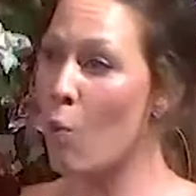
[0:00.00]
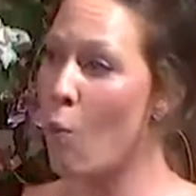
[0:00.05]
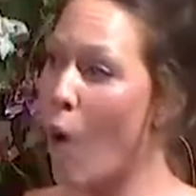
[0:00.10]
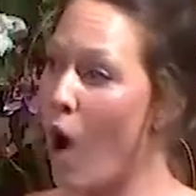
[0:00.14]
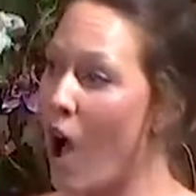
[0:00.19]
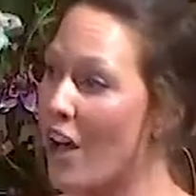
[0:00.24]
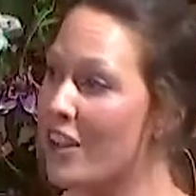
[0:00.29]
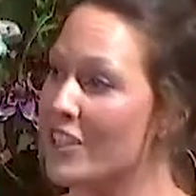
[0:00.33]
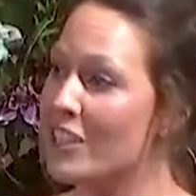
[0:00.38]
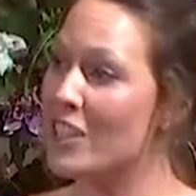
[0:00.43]

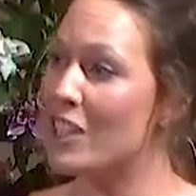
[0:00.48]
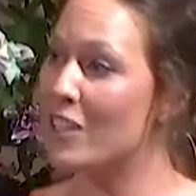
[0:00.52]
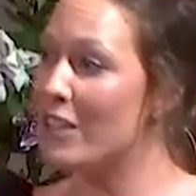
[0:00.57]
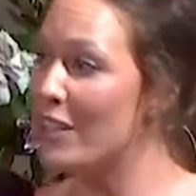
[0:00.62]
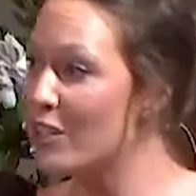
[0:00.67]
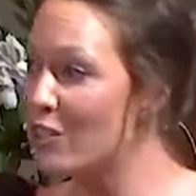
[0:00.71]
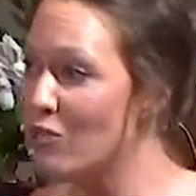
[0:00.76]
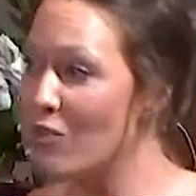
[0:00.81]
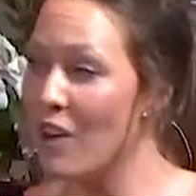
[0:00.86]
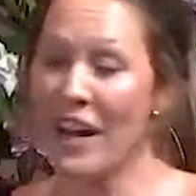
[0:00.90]
watch till
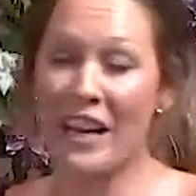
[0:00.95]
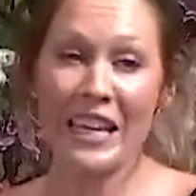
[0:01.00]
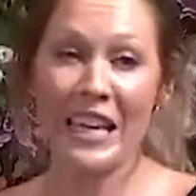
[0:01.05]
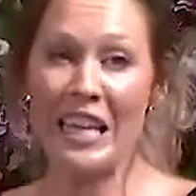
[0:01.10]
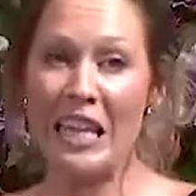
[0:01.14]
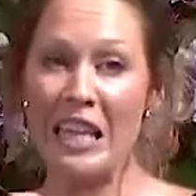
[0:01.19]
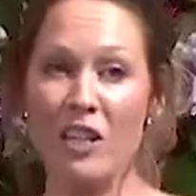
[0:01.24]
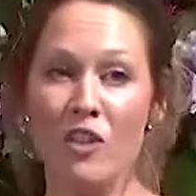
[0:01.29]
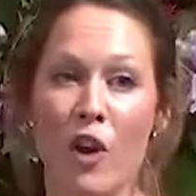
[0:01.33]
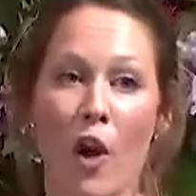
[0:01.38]
it's ready.
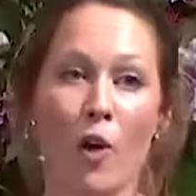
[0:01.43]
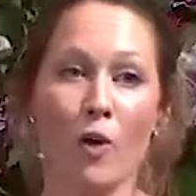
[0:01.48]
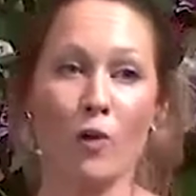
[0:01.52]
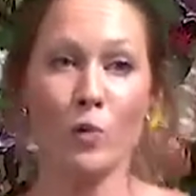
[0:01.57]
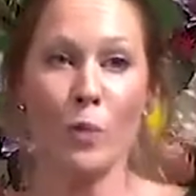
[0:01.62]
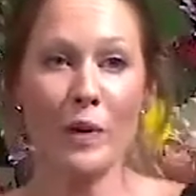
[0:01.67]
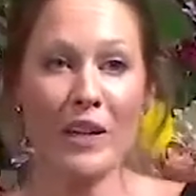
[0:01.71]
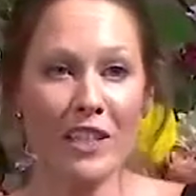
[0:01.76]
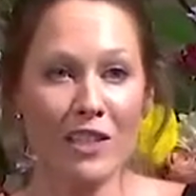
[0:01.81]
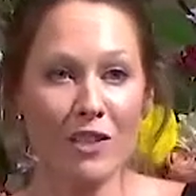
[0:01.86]
He knows
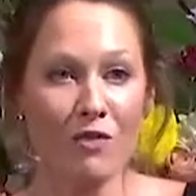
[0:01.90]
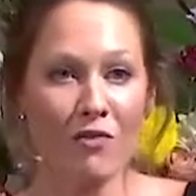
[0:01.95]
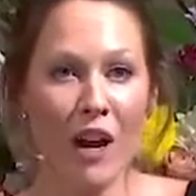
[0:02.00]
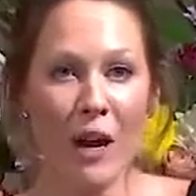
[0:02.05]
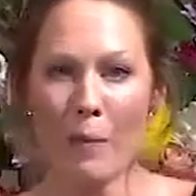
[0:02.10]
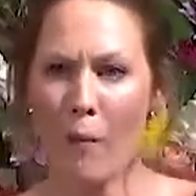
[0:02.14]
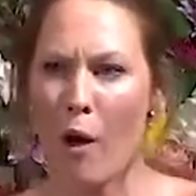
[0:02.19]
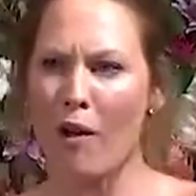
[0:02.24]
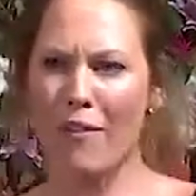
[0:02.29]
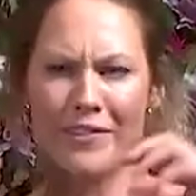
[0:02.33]
when it's
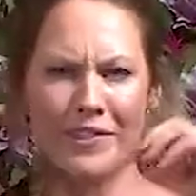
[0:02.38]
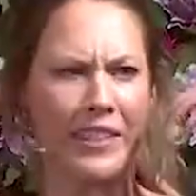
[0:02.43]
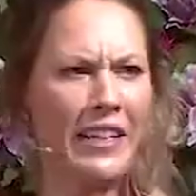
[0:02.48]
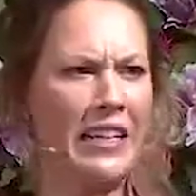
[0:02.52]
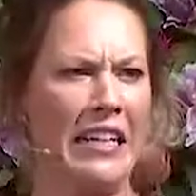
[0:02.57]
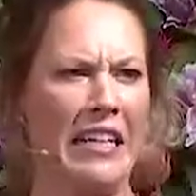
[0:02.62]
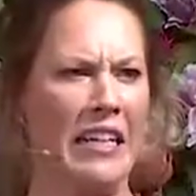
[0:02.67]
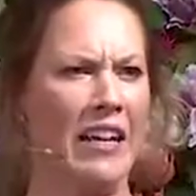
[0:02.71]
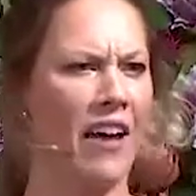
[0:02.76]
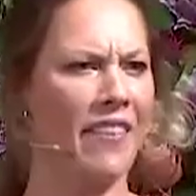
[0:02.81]
ripe. All of a
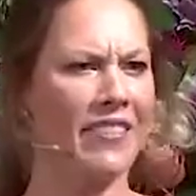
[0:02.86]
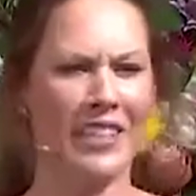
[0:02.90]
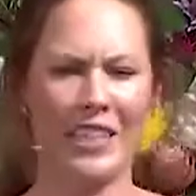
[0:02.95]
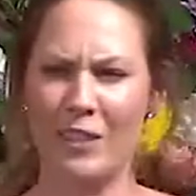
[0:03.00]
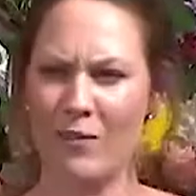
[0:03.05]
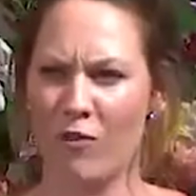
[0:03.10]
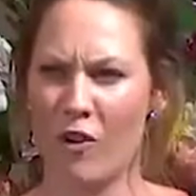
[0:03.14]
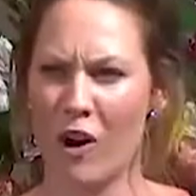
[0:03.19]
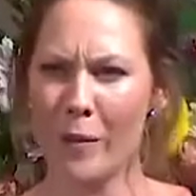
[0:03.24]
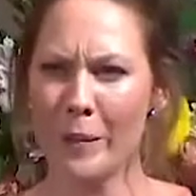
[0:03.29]
sudden, he got
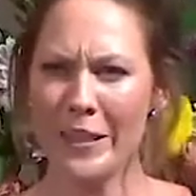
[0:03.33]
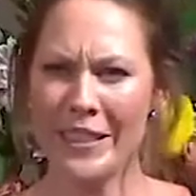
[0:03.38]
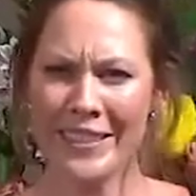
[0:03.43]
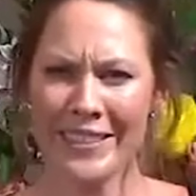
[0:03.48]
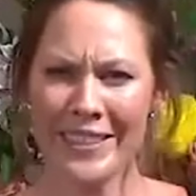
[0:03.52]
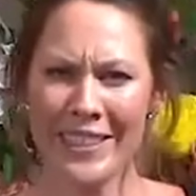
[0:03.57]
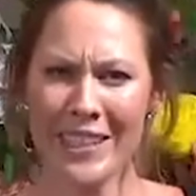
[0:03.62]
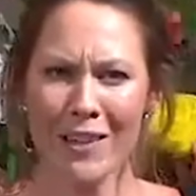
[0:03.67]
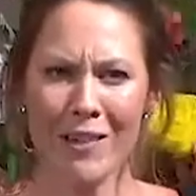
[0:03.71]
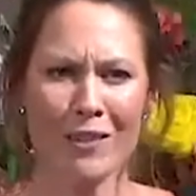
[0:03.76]
these farming
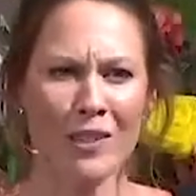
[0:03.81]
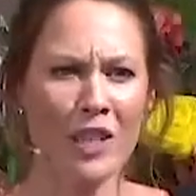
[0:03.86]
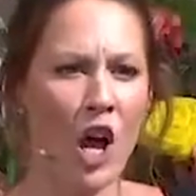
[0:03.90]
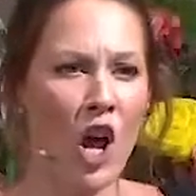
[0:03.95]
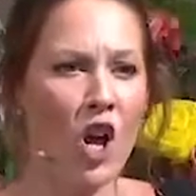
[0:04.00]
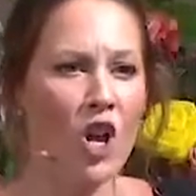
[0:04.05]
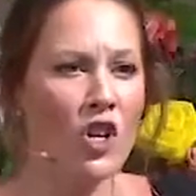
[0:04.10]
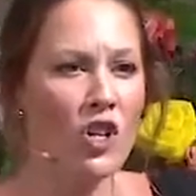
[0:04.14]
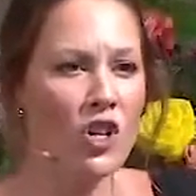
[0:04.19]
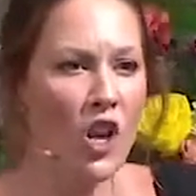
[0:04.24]
skills.
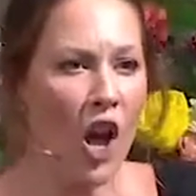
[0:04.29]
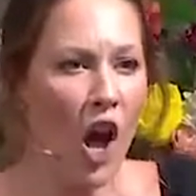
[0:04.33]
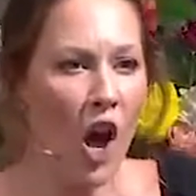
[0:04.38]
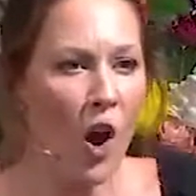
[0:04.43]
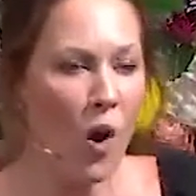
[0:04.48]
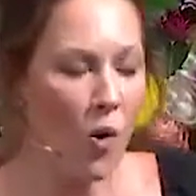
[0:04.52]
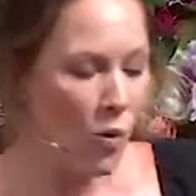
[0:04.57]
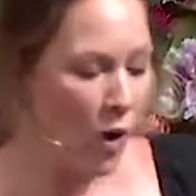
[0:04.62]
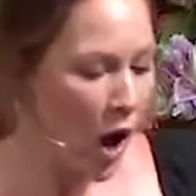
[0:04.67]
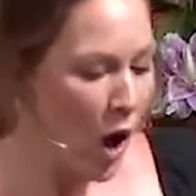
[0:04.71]

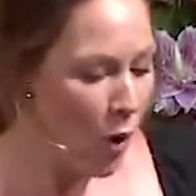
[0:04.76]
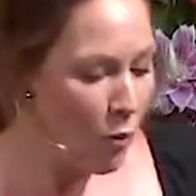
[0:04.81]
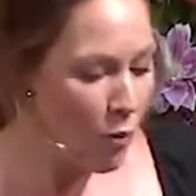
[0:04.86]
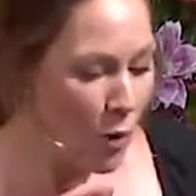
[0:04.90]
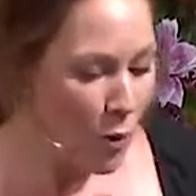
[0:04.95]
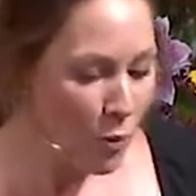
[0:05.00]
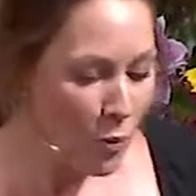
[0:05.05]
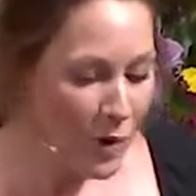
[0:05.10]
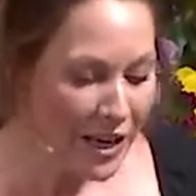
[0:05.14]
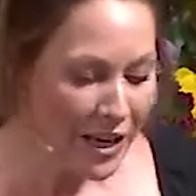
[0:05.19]
No,
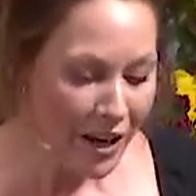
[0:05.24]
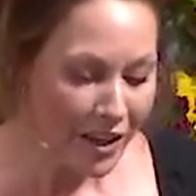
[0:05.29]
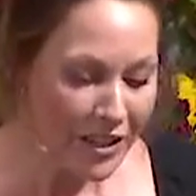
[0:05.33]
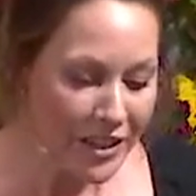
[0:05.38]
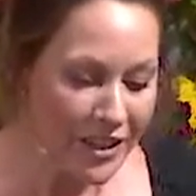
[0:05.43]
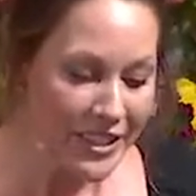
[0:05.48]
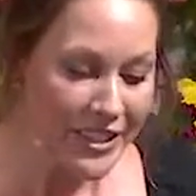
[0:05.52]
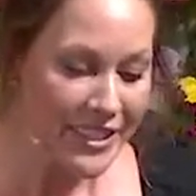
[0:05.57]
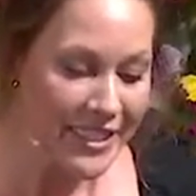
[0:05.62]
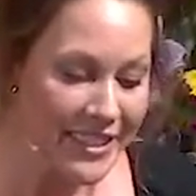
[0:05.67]
when we
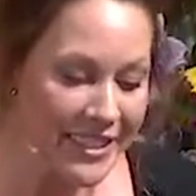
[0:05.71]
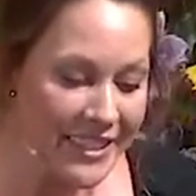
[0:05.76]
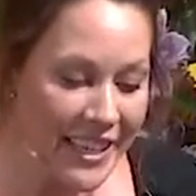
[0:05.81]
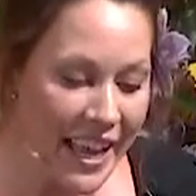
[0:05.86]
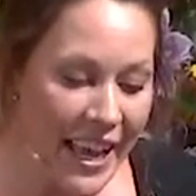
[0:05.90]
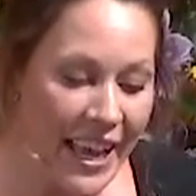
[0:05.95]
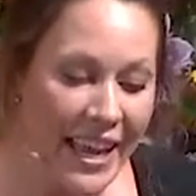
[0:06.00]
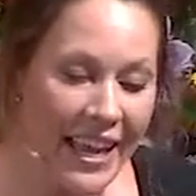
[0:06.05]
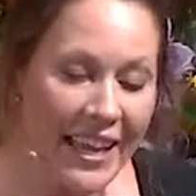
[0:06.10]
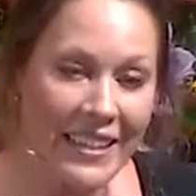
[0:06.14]

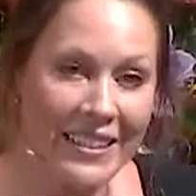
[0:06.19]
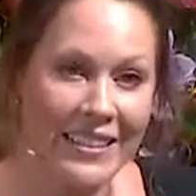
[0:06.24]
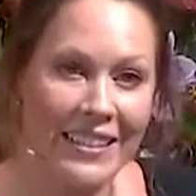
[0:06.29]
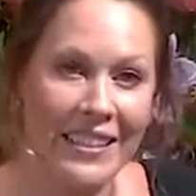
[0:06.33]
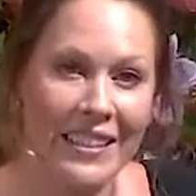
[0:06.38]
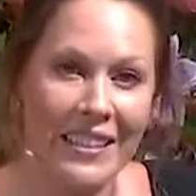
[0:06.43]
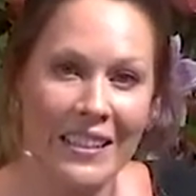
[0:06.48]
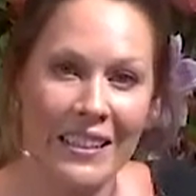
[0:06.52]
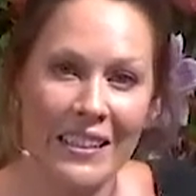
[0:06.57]
understand,